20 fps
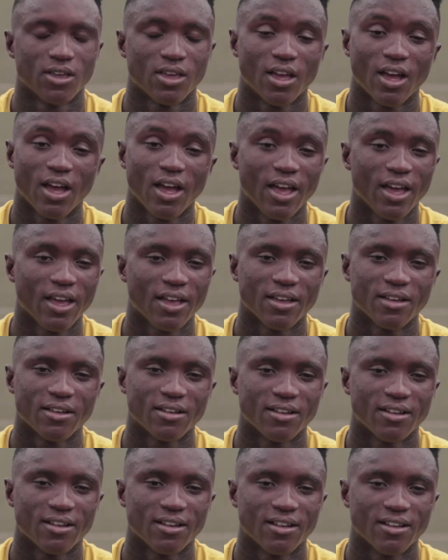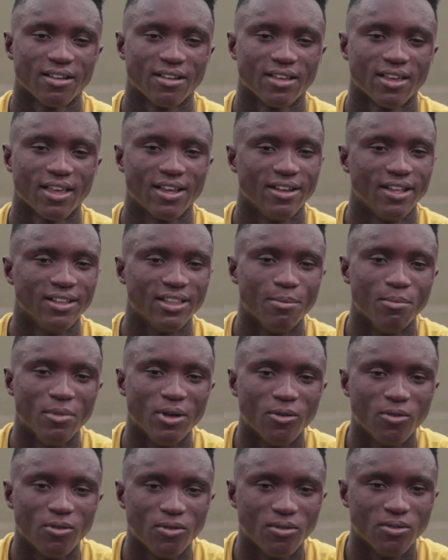Yeah, Kenneth
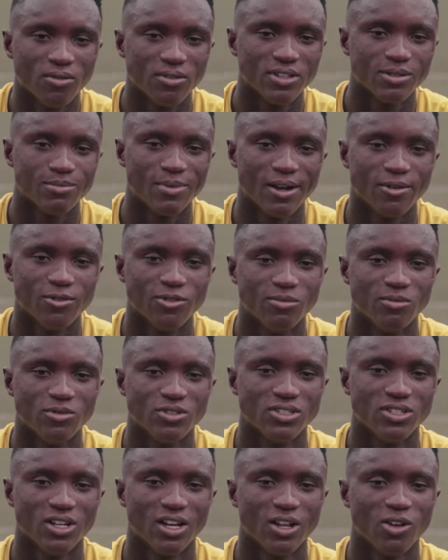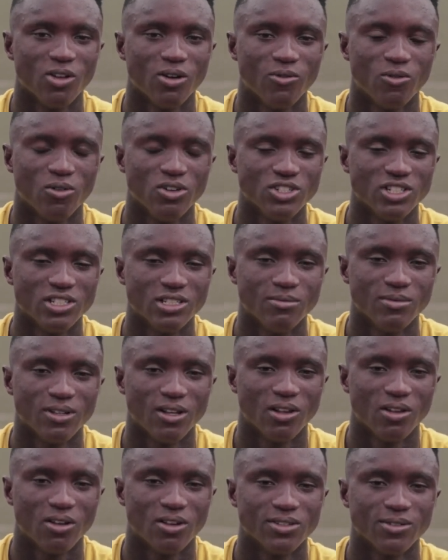Omiru is my role model. I love watching him
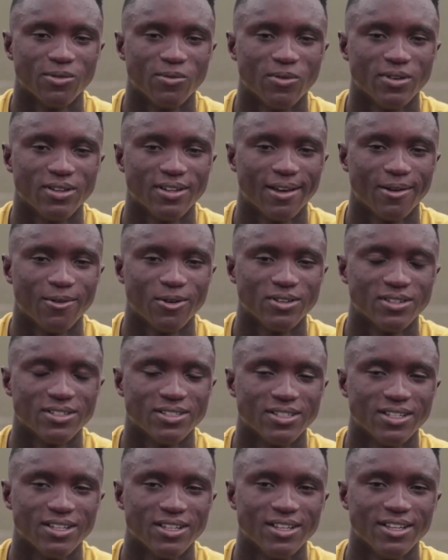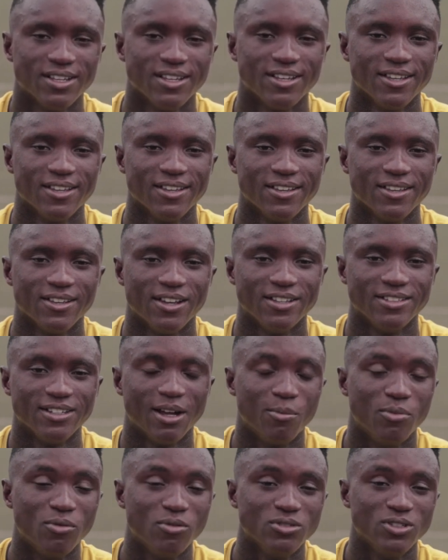a lot. When I was in
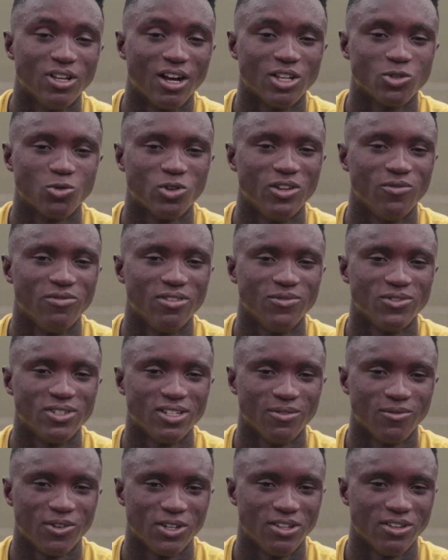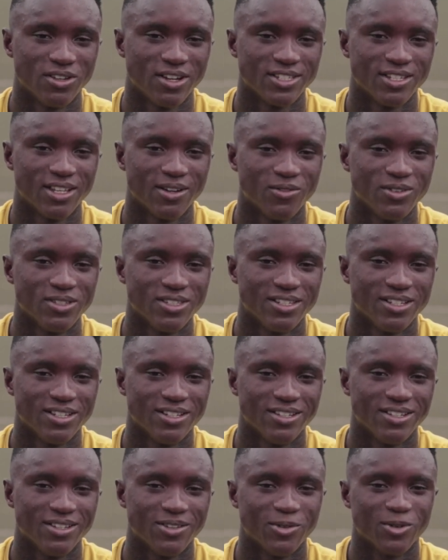Abuja 2015 for the under
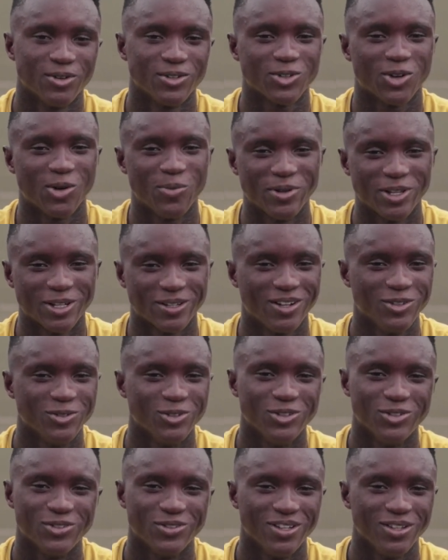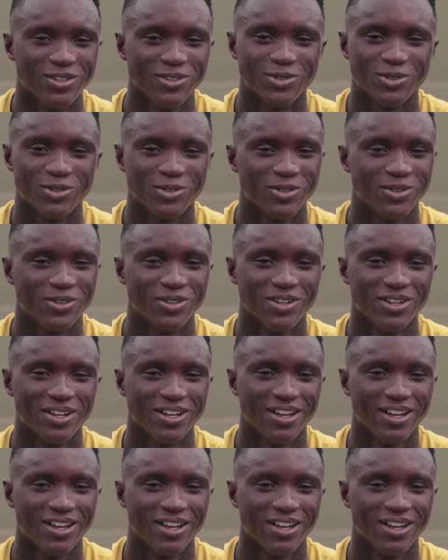17, he was coming around to train, so.